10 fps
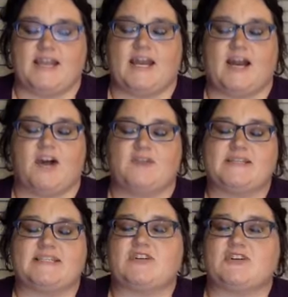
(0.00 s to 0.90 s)
And I
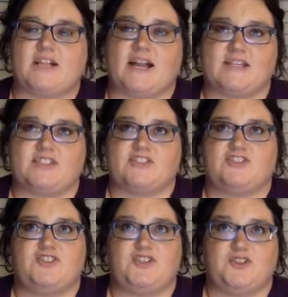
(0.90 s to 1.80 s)
always tell
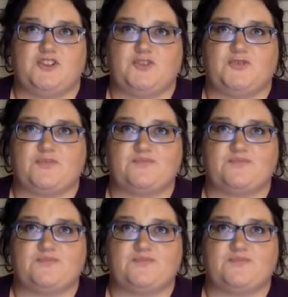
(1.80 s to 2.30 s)
clients to